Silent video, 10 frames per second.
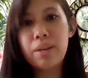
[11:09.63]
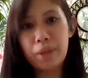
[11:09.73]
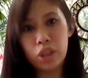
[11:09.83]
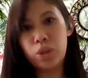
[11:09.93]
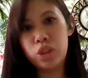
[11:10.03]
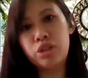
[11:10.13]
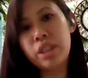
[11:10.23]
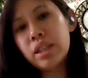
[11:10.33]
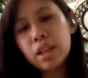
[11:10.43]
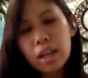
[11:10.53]
Because we're
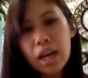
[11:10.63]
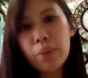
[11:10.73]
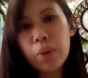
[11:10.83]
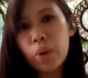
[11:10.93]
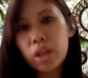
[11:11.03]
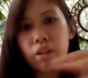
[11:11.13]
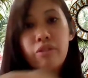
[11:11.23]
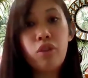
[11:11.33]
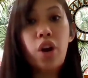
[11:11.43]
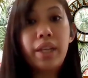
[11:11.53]
treating the lung, we want to
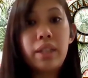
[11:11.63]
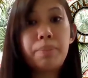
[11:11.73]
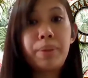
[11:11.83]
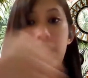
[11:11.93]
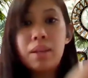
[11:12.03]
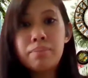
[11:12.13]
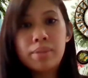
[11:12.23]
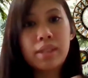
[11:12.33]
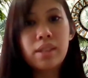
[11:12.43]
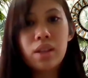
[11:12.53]
avoid the
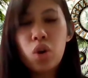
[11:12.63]
beams